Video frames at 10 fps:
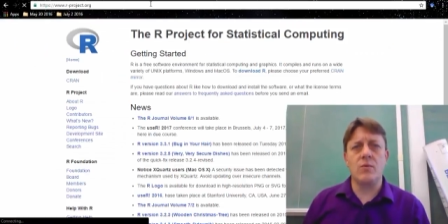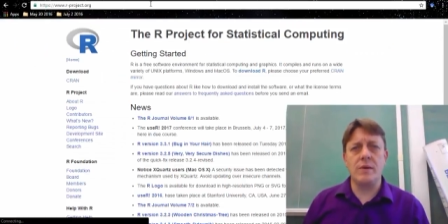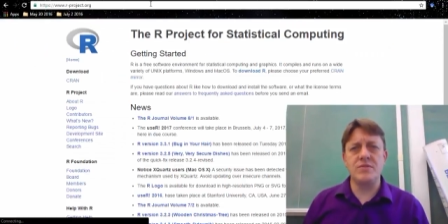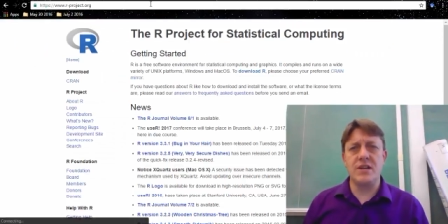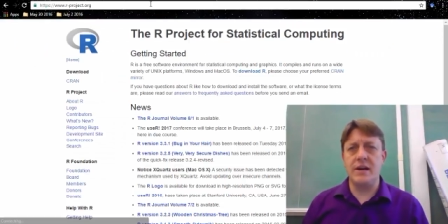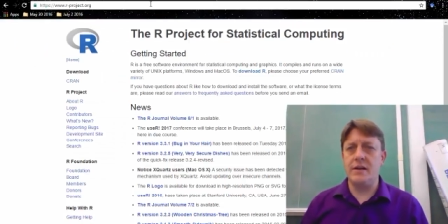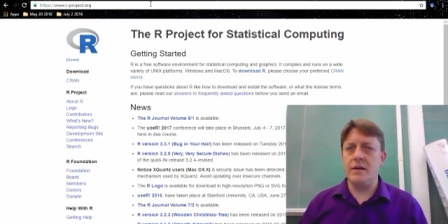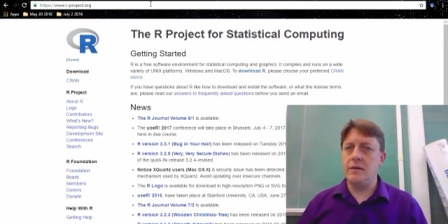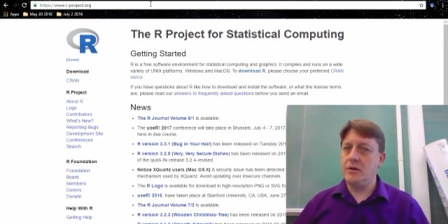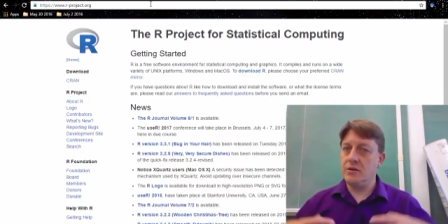website,
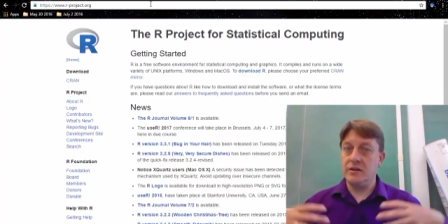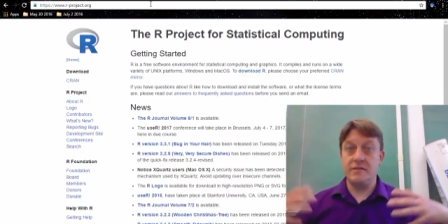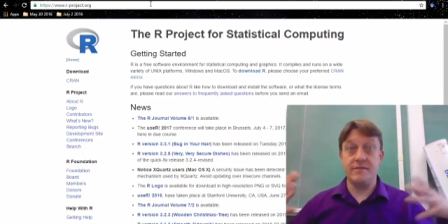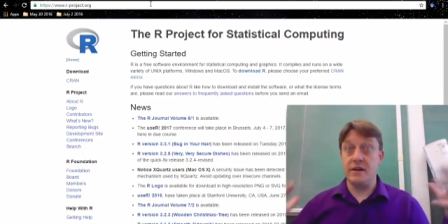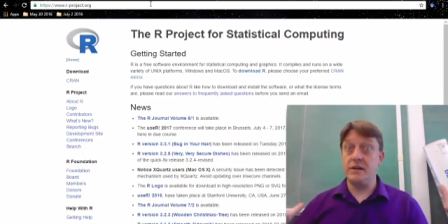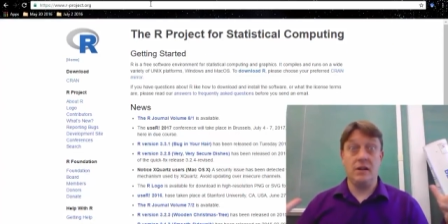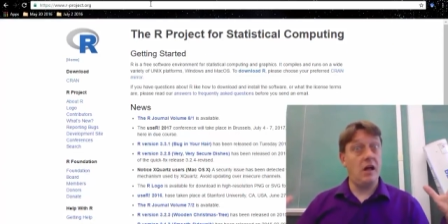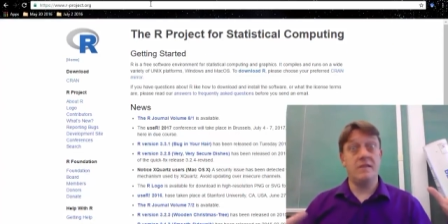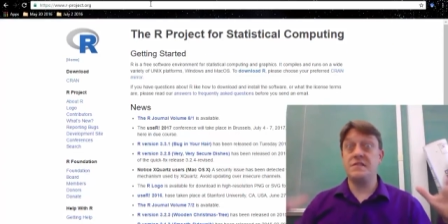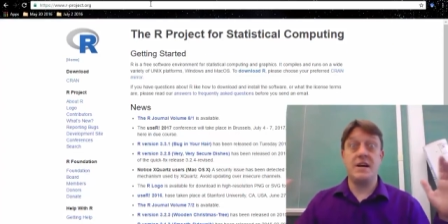you're going to find a
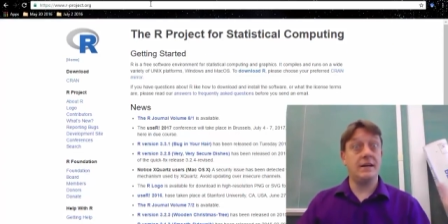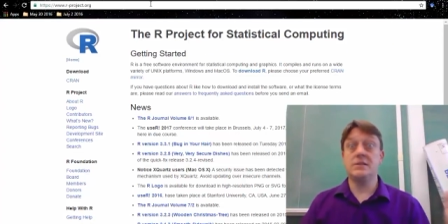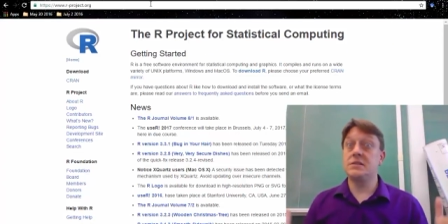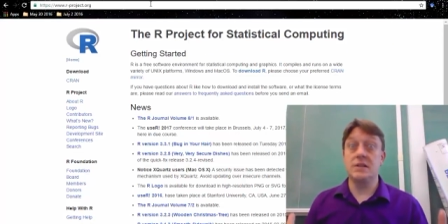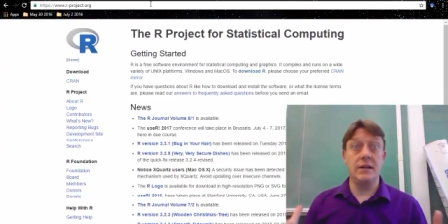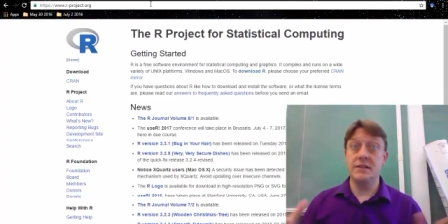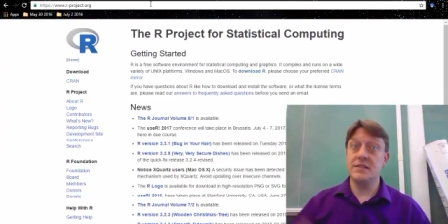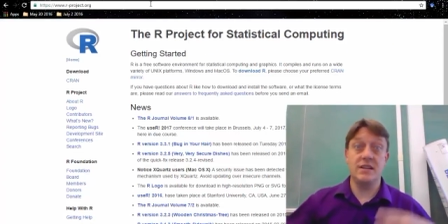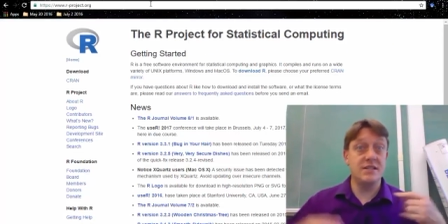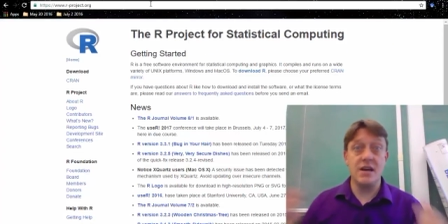lot of text, and it's
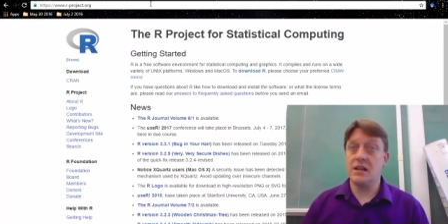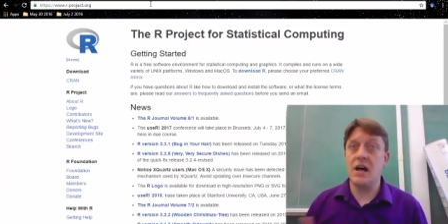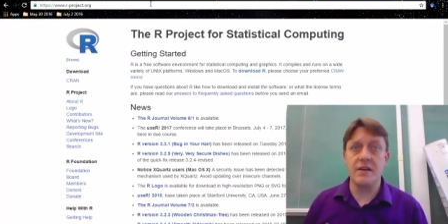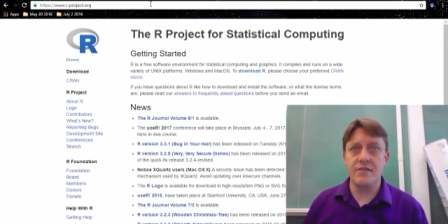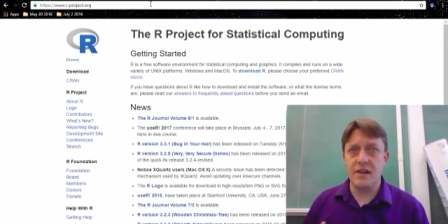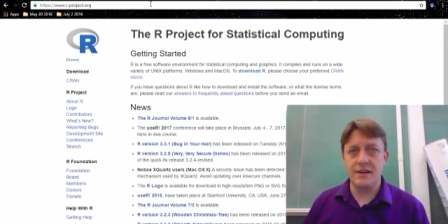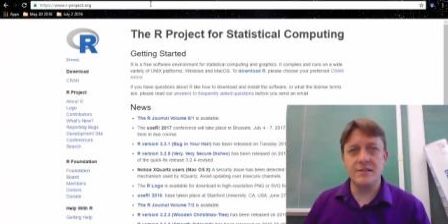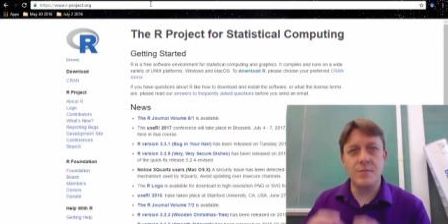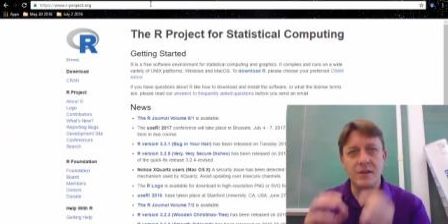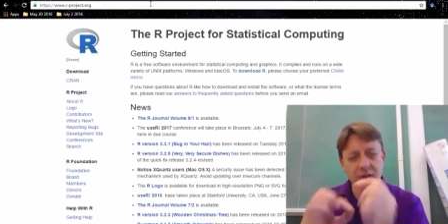going to say a lot of
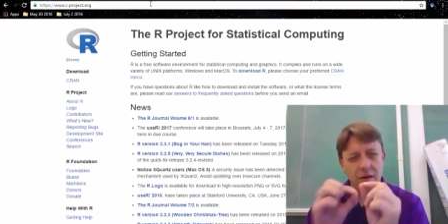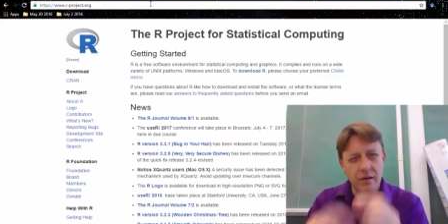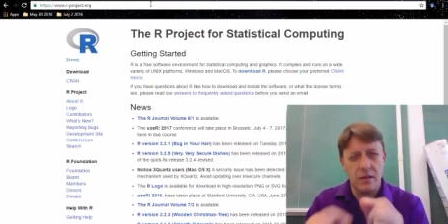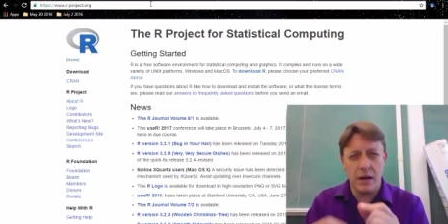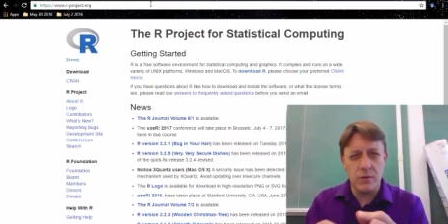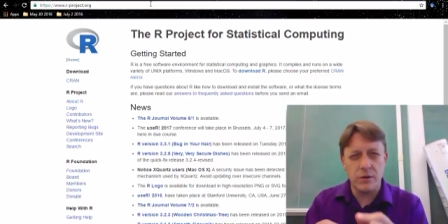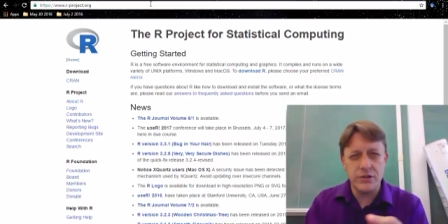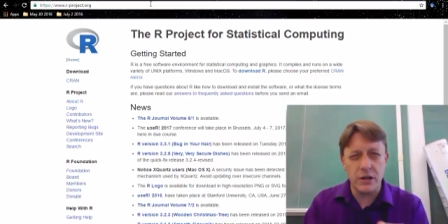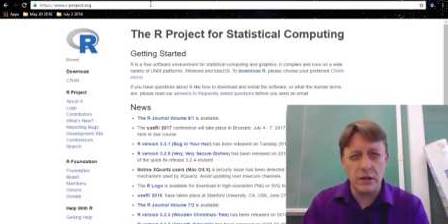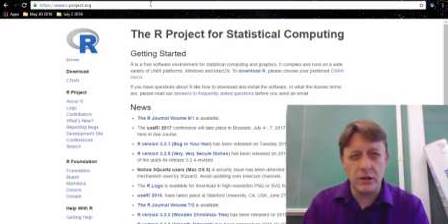things, but the thing I want
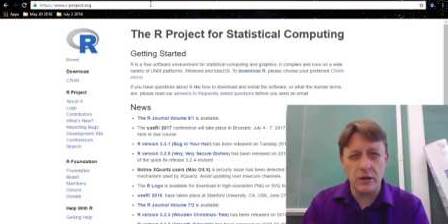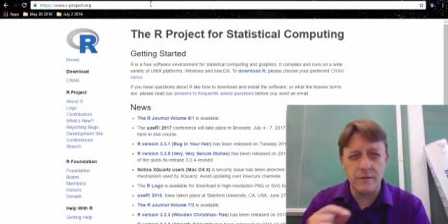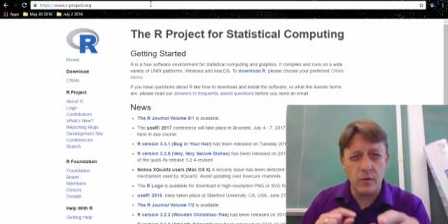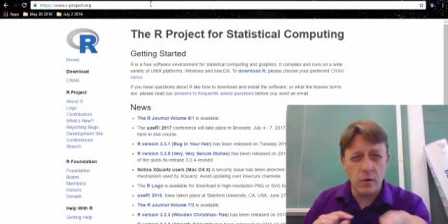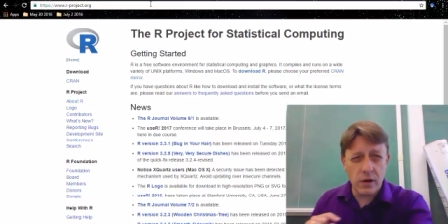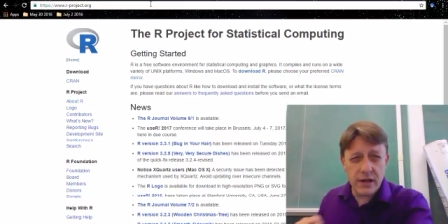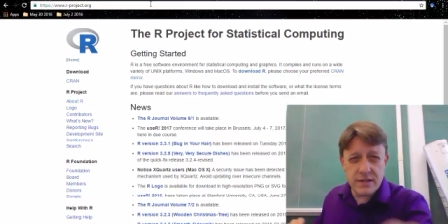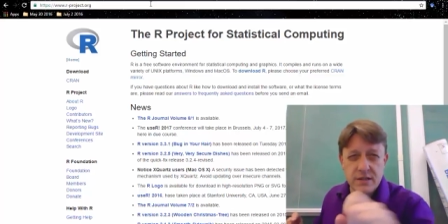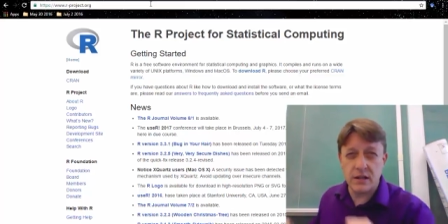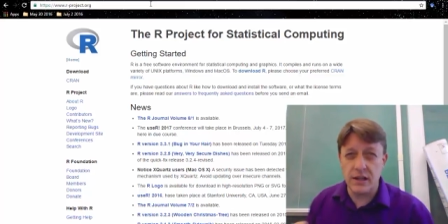you to look for
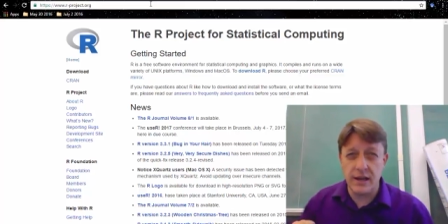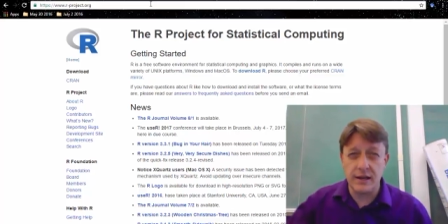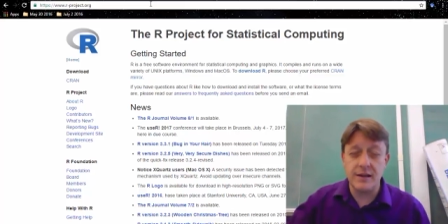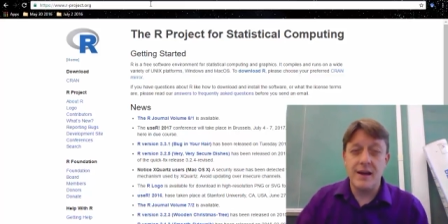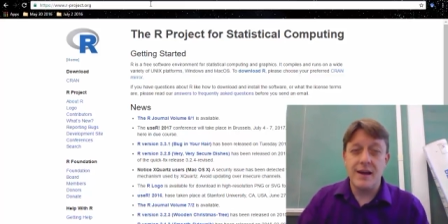is a link.